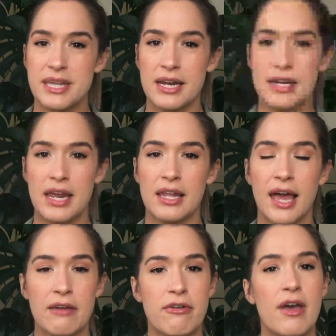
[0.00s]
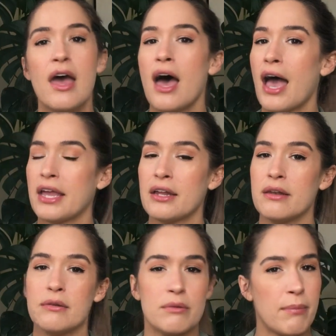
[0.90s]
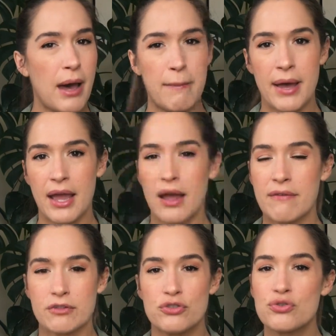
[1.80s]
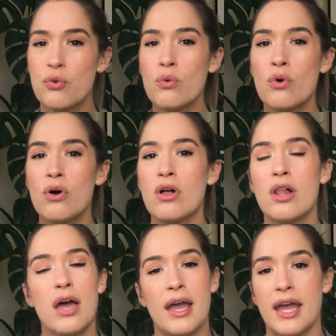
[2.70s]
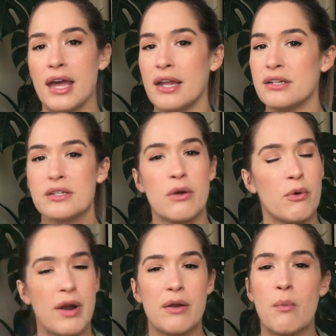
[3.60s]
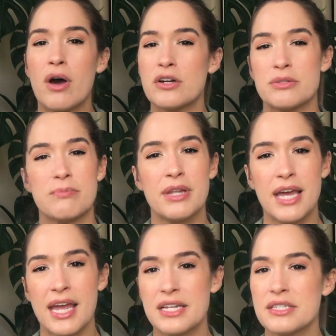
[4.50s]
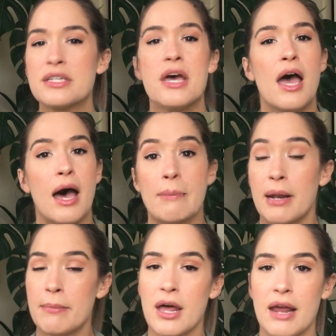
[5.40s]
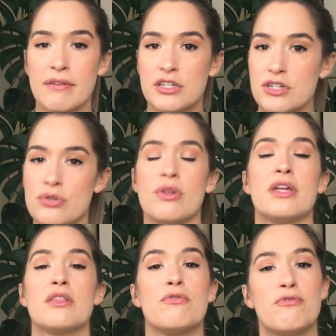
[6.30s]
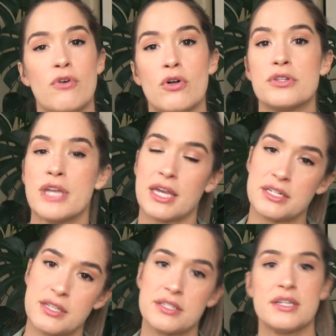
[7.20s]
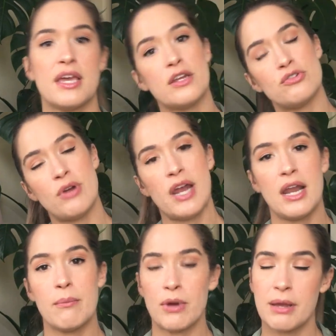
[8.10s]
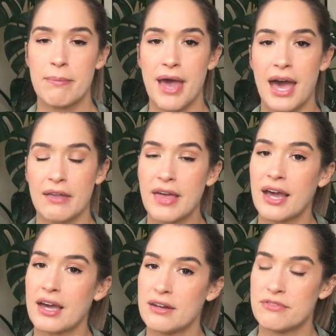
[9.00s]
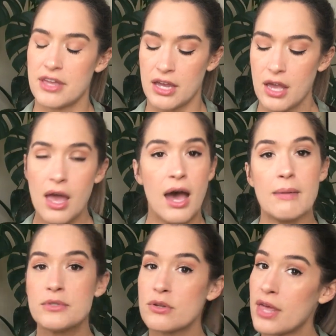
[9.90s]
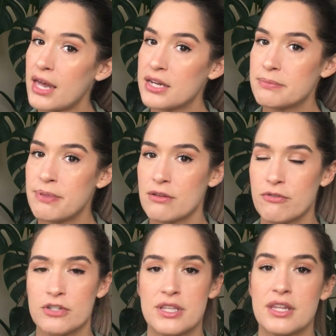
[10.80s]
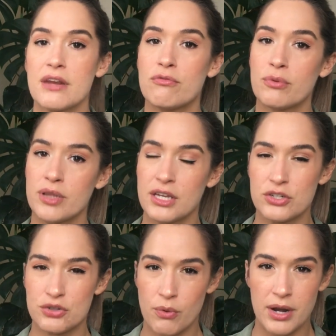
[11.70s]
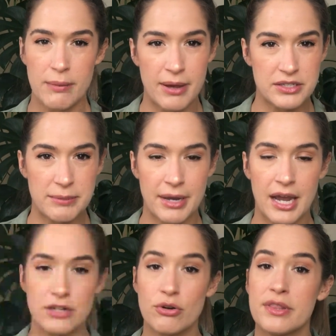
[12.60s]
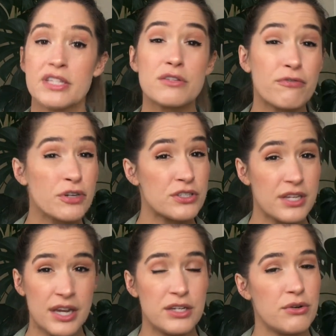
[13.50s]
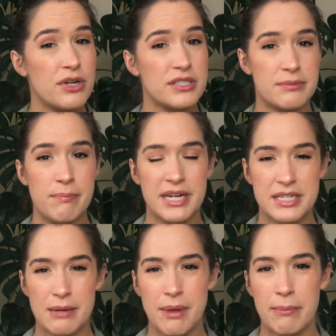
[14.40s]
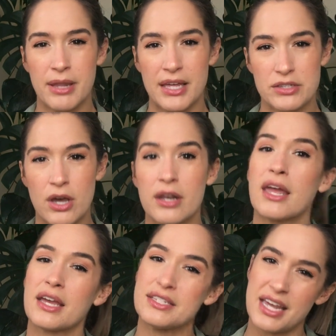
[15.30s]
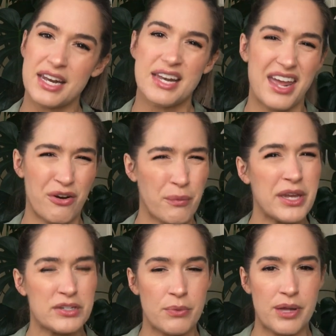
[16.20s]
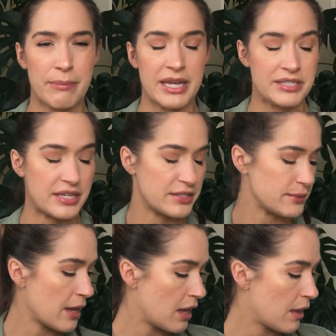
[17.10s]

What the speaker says: day-to-day life. I can pop by after school and go around and water some plants. I'm not having to do like the full, take it to the sink, drain it, bring it back, that kind of thing. So that has been the first thing that I've really enjoyed about semi-hydro, and that's the first thing I do to maintain my plants on like a day-to-day or week-to-week basis.